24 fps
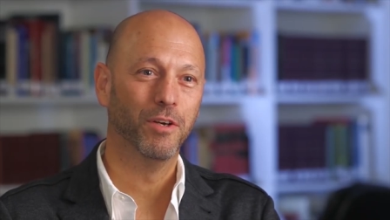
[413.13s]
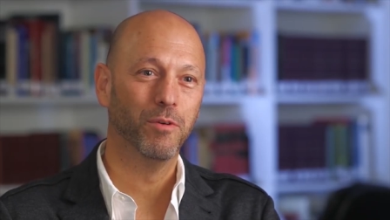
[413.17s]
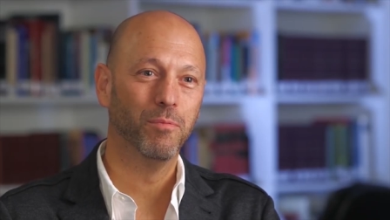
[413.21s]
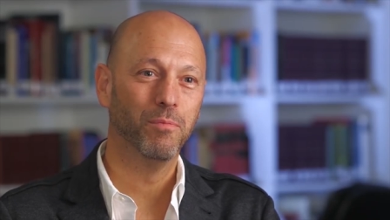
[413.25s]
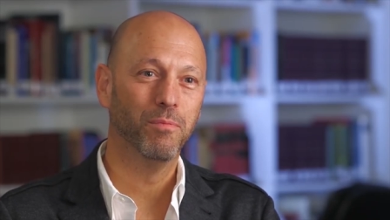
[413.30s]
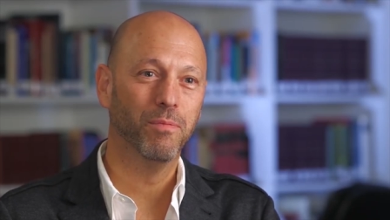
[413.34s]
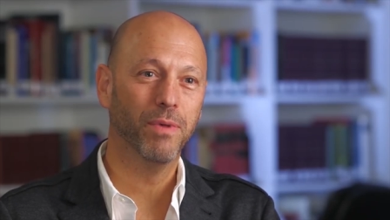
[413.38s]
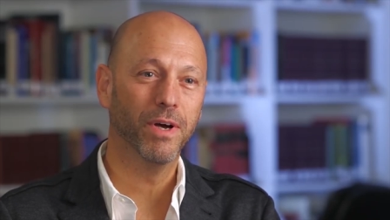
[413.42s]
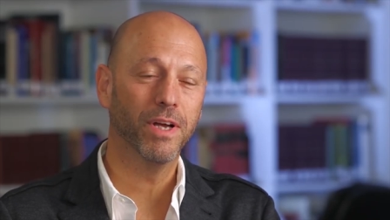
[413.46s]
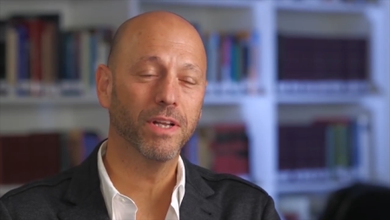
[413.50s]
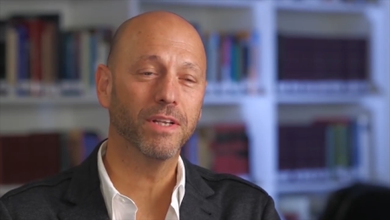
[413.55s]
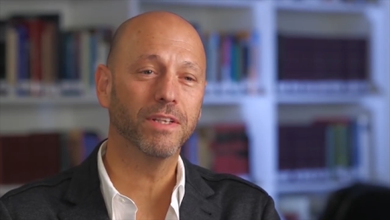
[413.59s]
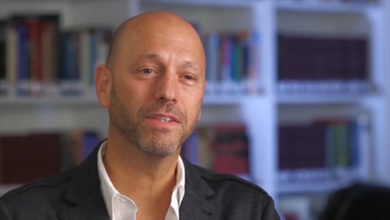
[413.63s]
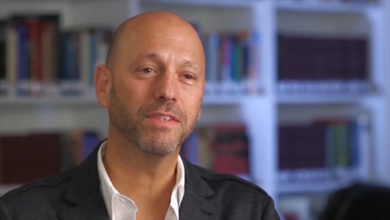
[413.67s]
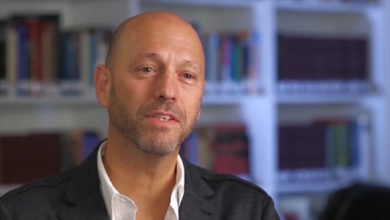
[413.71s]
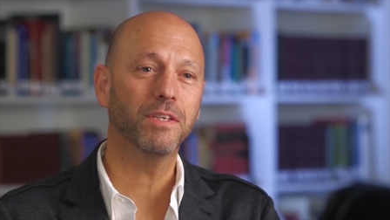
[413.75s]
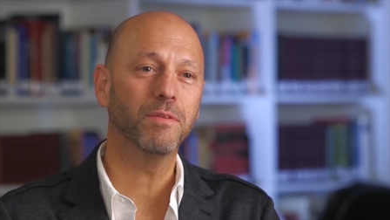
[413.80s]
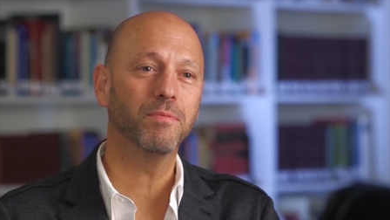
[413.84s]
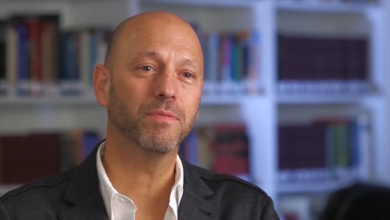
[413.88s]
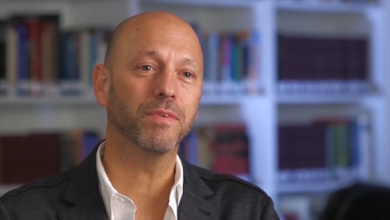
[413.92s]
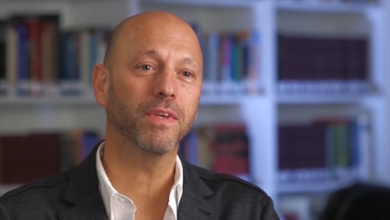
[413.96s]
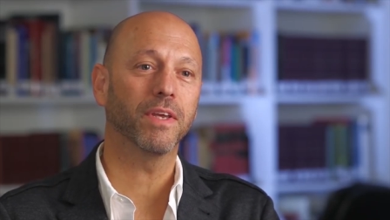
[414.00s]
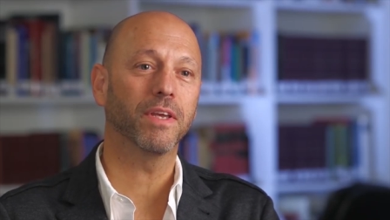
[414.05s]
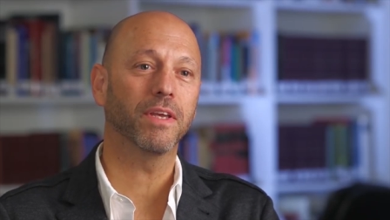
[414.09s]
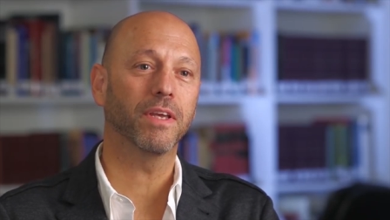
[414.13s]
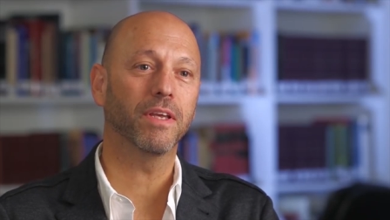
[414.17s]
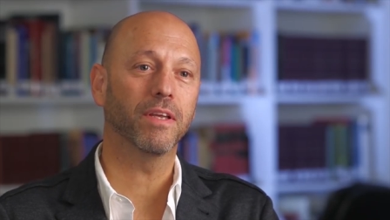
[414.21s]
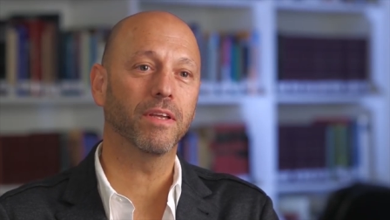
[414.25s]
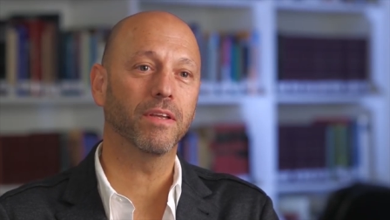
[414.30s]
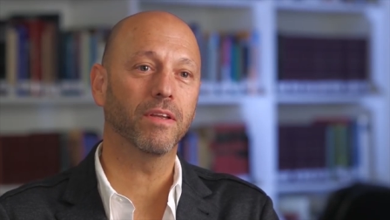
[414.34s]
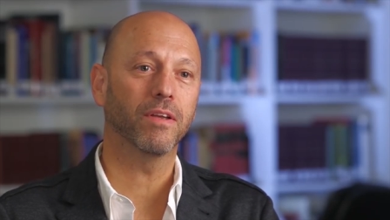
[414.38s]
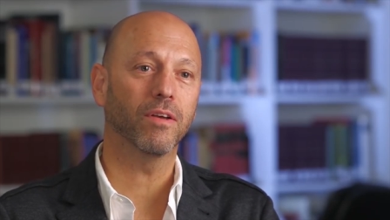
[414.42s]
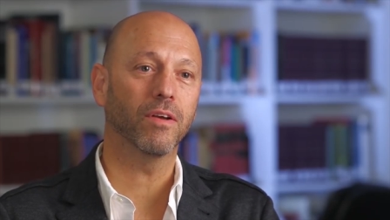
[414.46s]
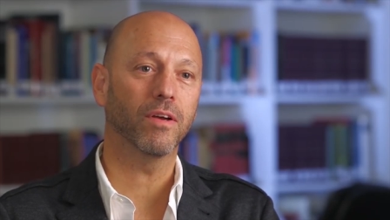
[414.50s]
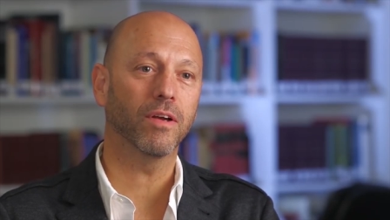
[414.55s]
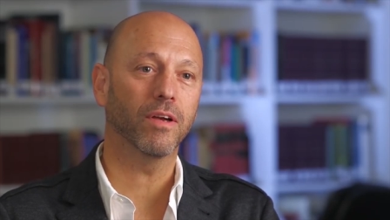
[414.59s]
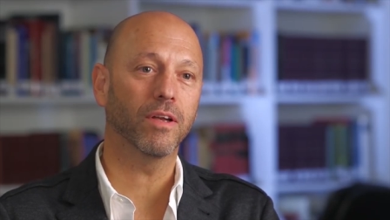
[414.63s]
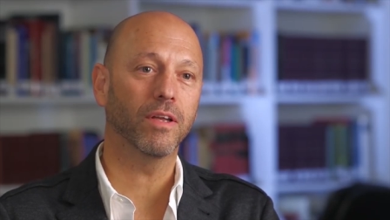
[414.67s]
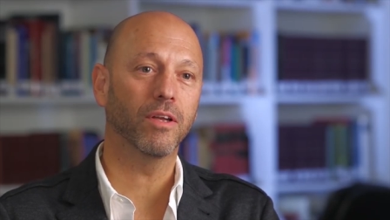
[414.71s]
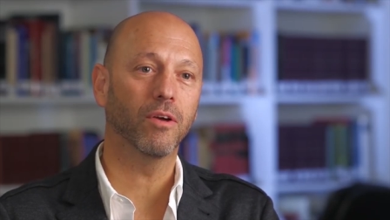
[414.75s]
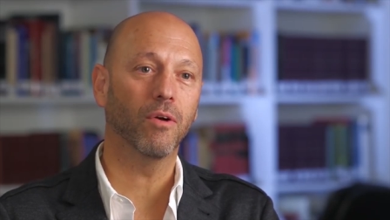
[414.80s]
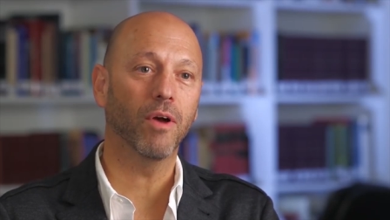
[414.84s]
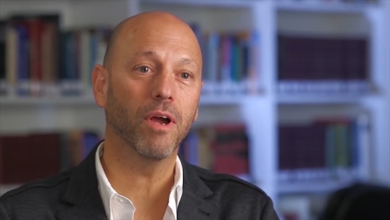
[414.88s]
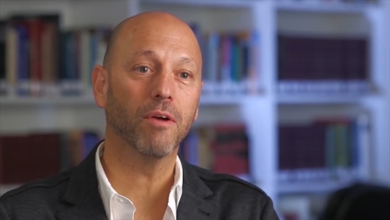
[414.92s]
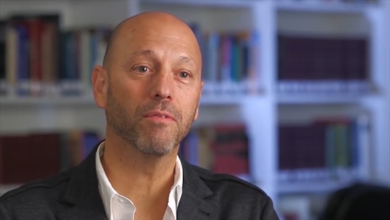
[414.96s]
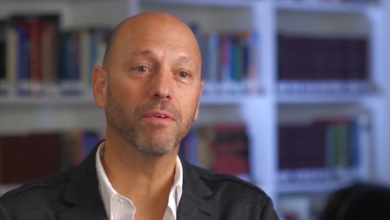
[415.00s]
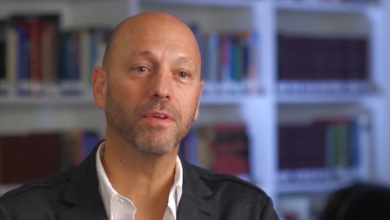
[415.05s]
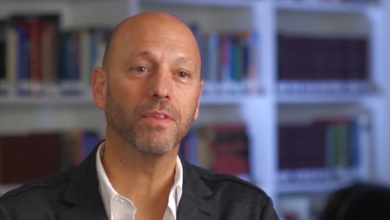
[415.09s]
But it seems like, you
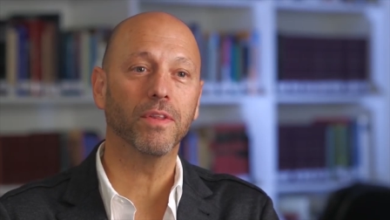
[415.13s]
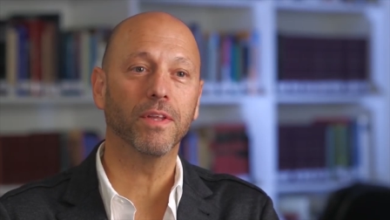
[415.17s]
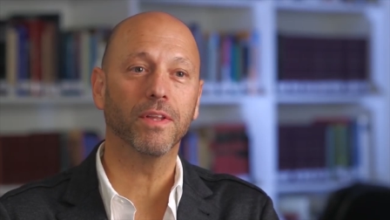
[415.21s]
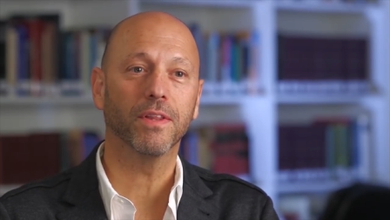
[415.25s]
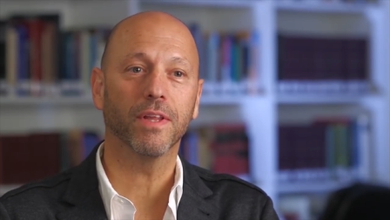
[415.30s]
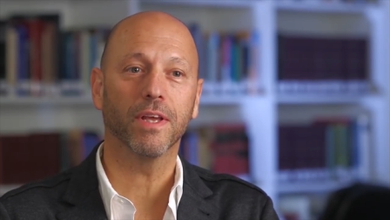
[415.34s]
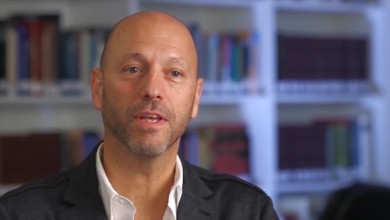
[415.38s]
know, everything